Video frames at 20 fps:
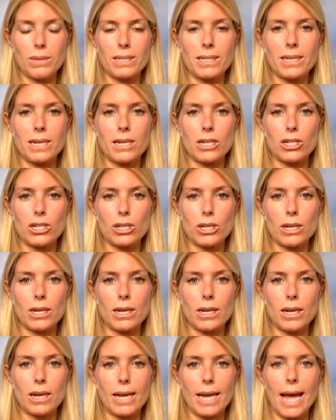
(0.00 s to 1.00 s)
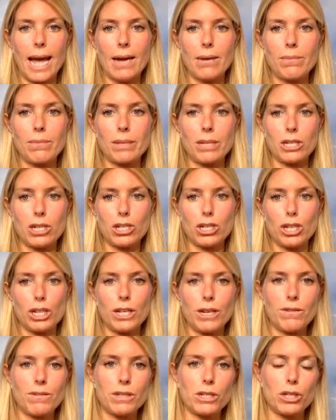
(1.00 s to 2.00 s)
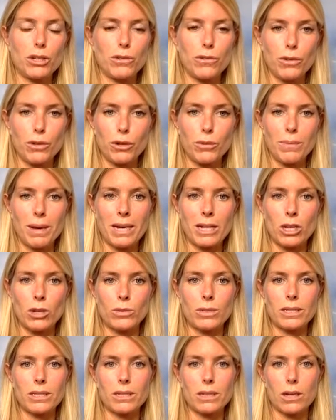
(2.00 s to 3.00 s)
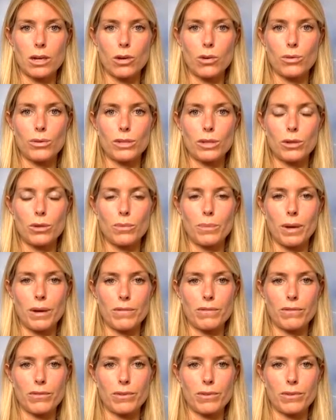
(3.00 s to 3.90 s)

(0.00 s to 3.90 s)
augmentation can be achieved. You may notice the cortical